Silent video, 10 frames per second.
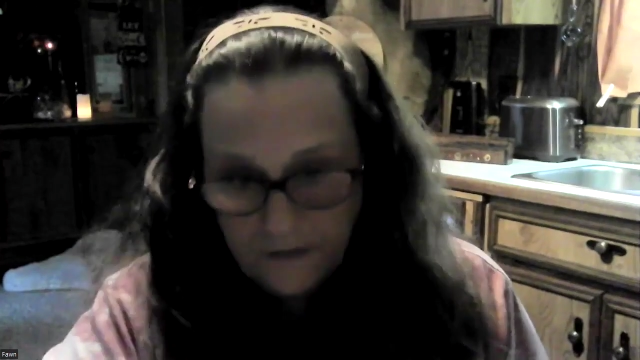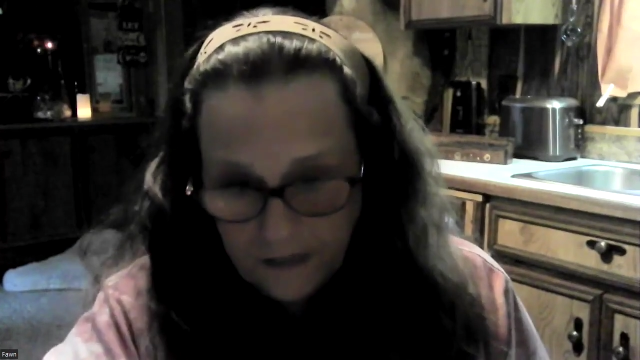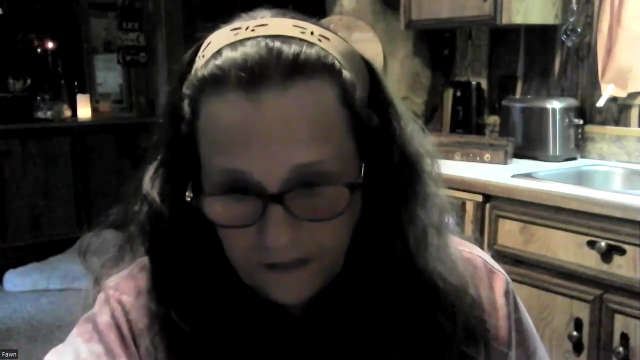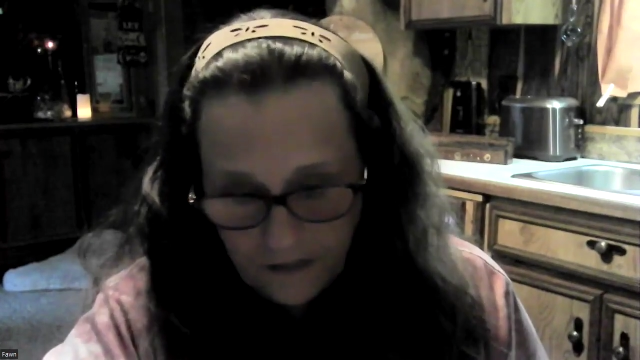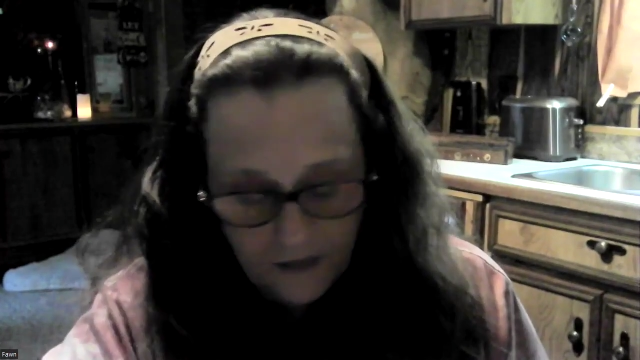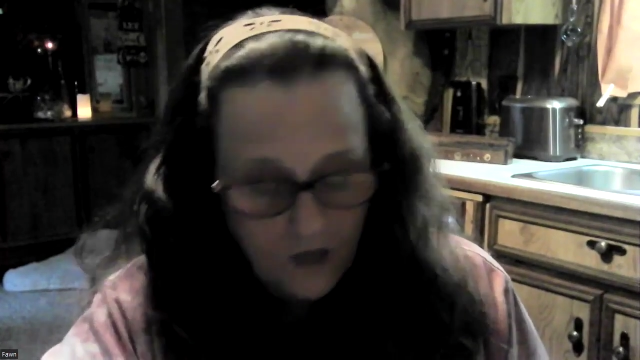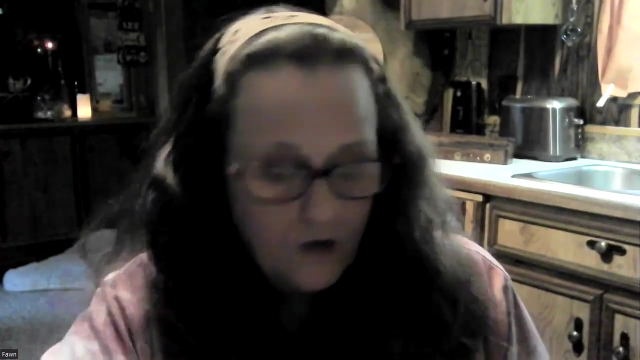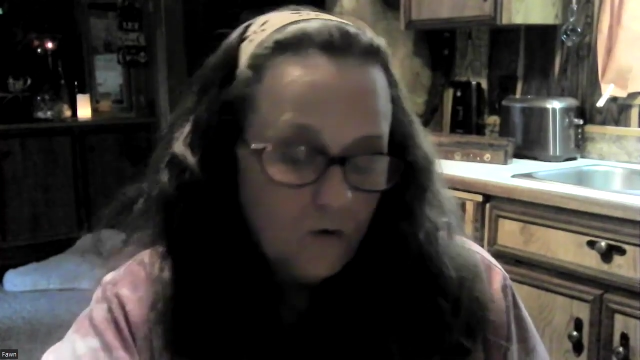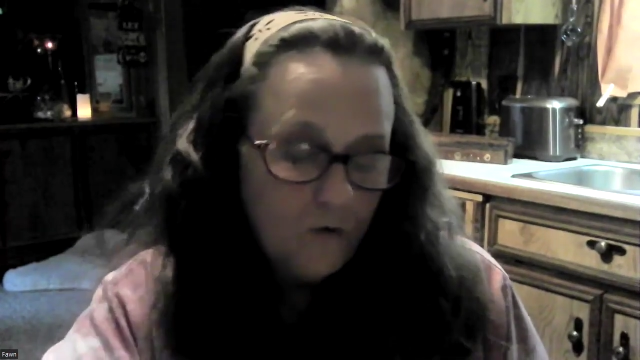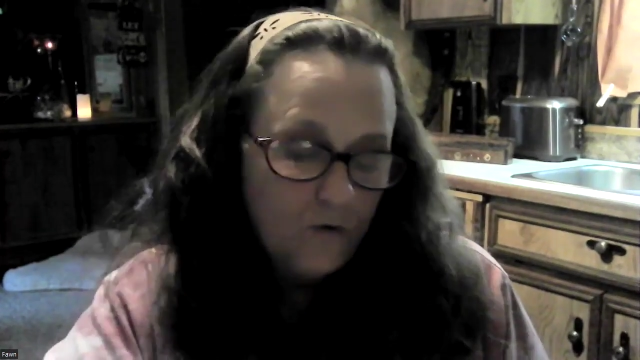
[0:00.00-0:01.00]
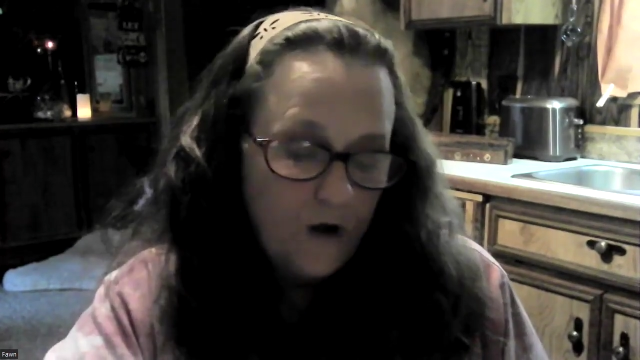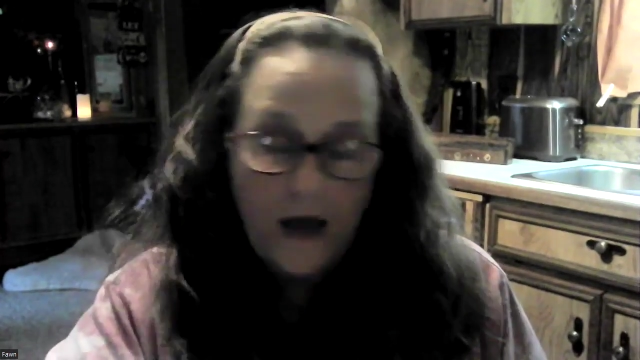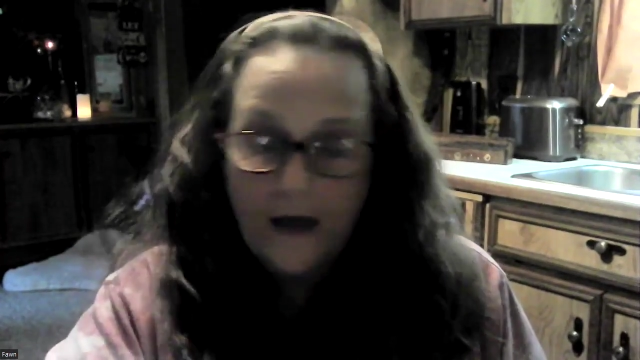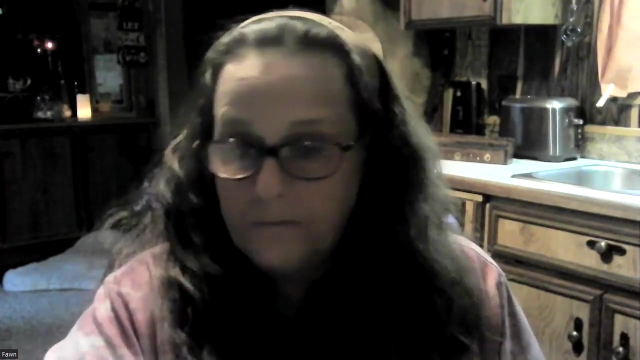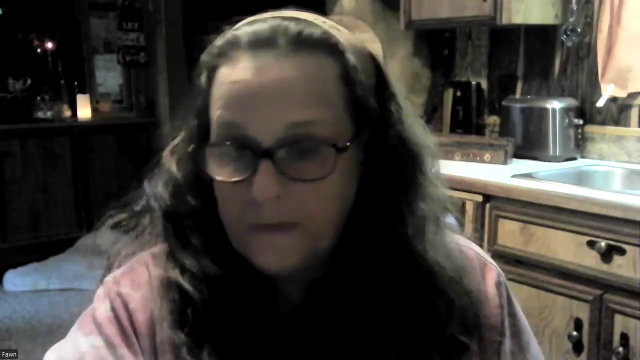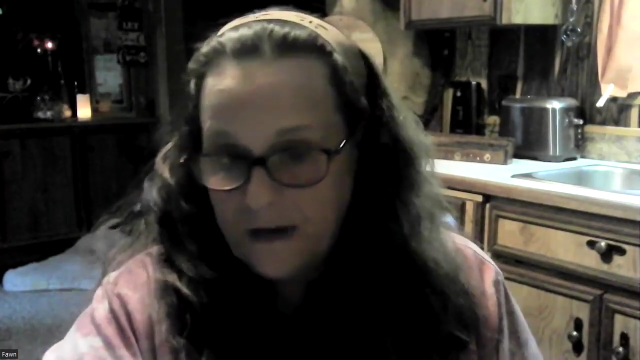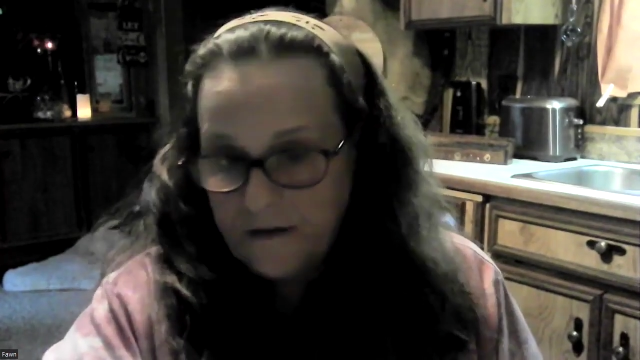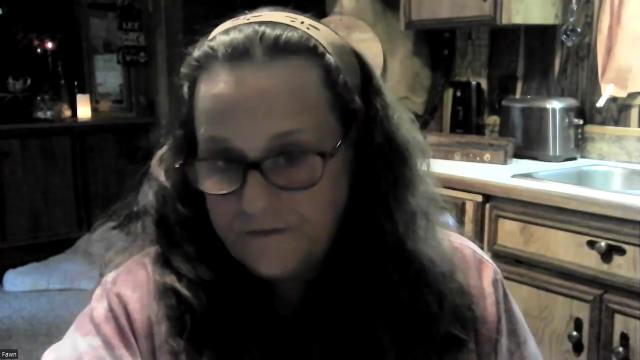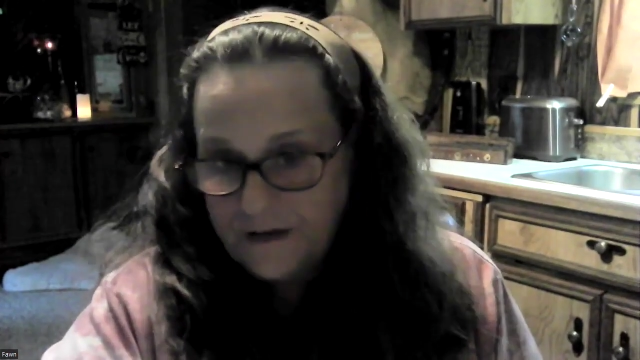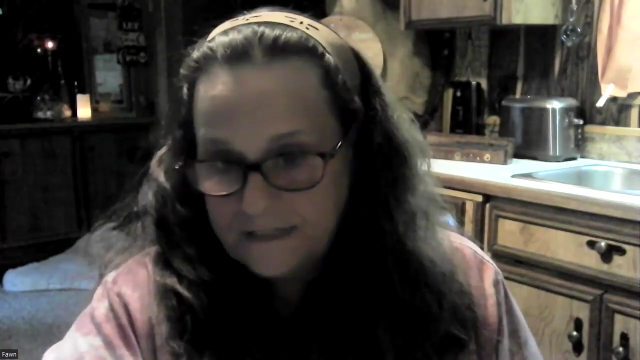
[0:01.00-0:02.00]
the healing. I am
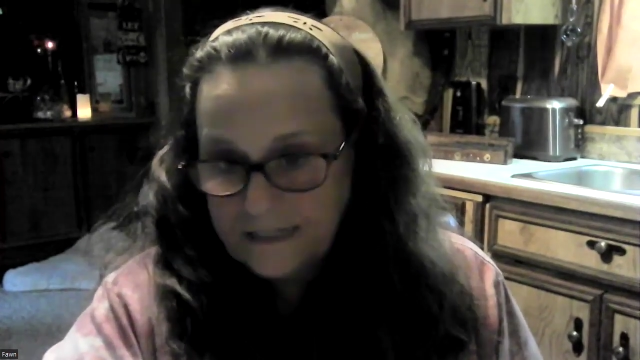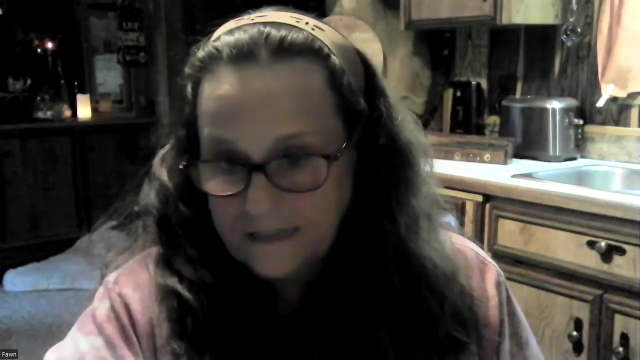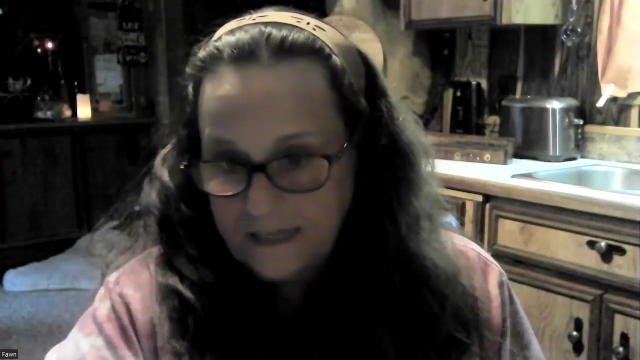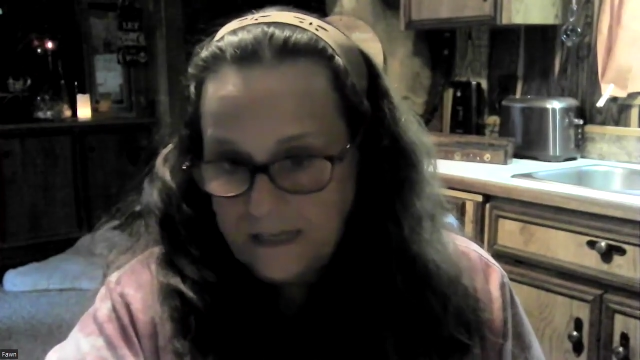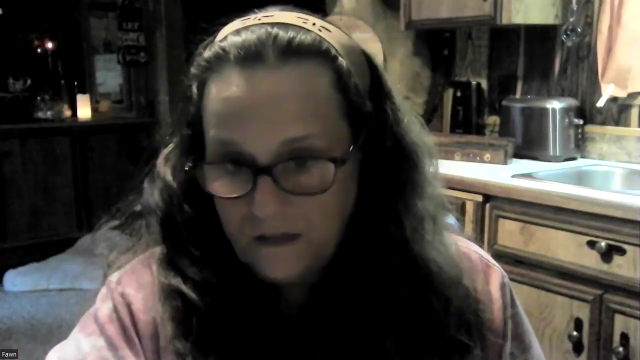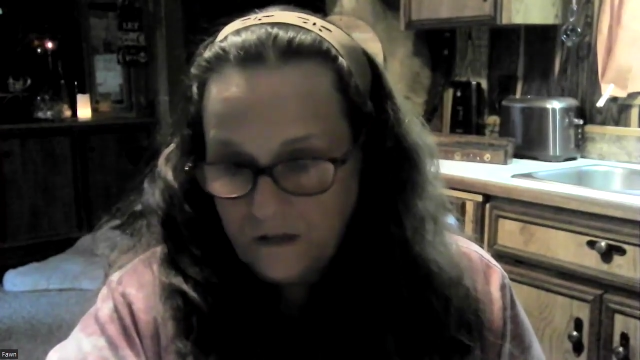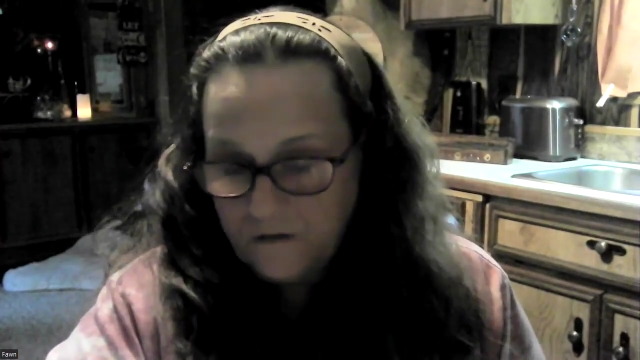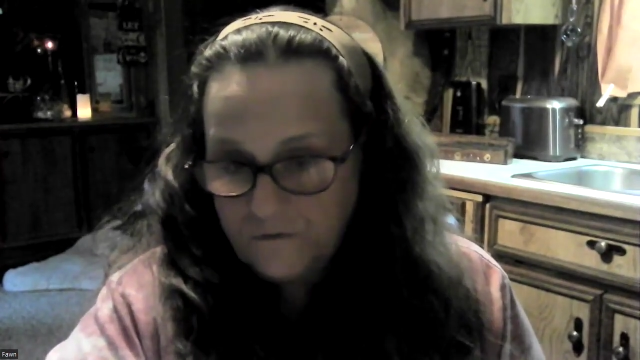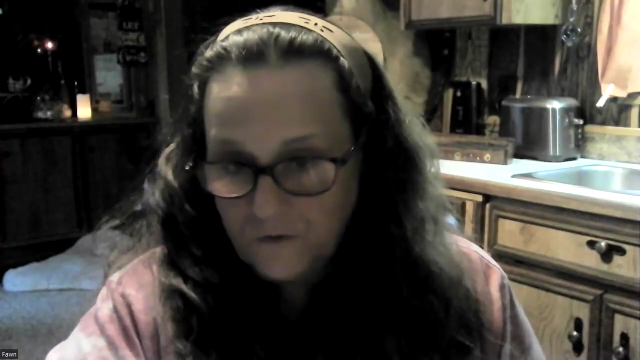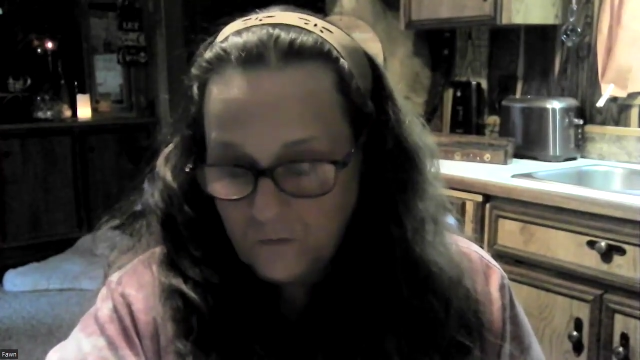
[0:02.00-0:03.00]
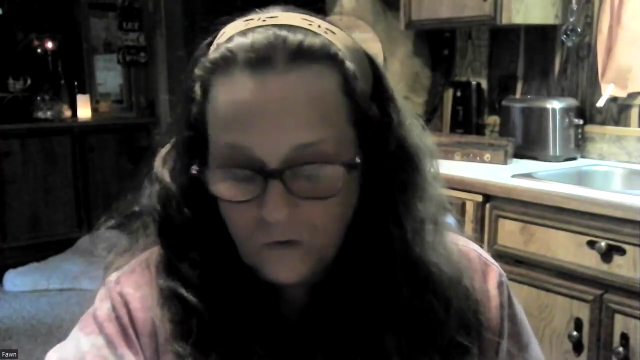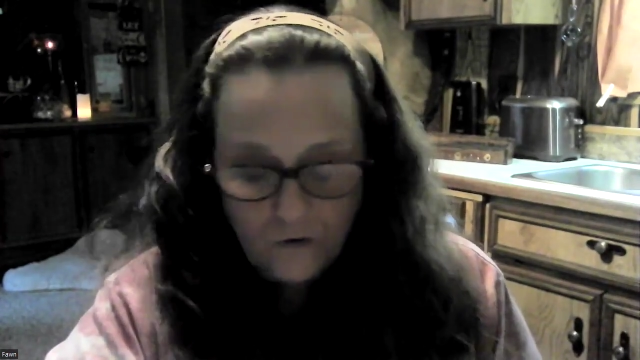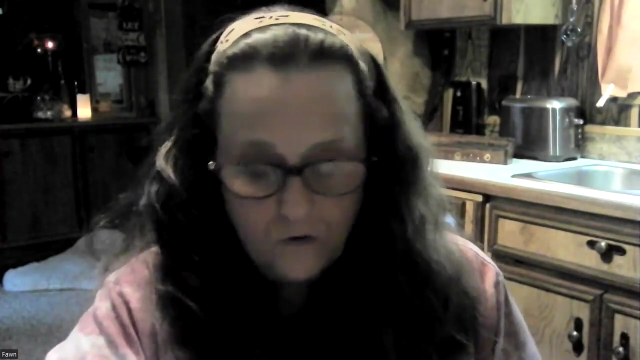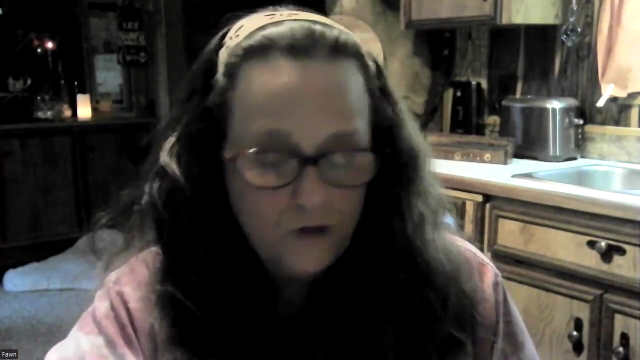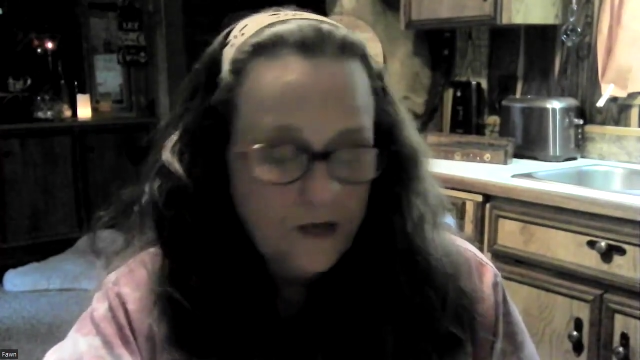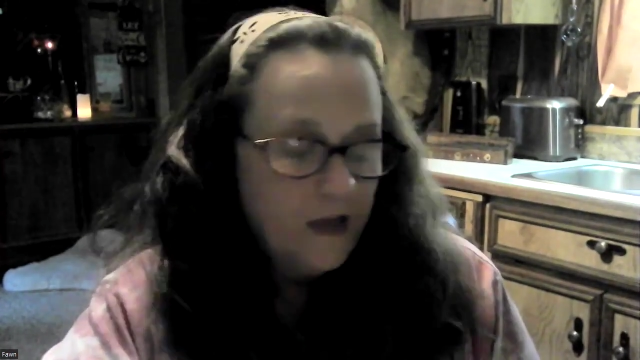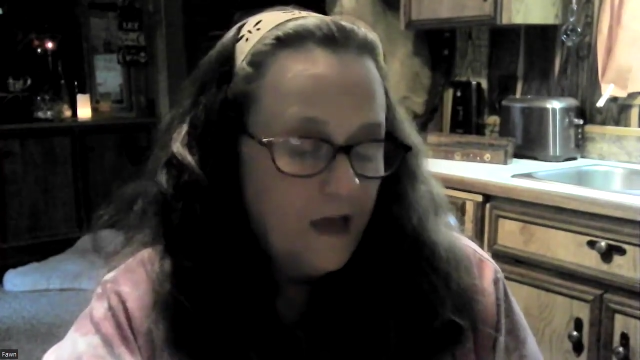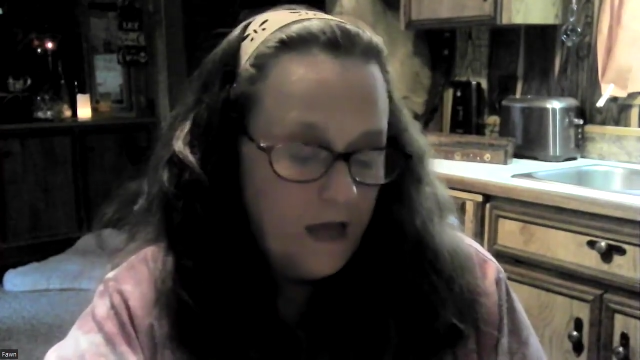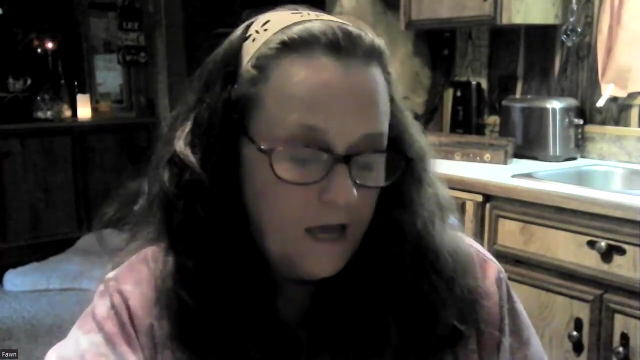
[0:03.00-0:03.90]
manifesting the healing for the world,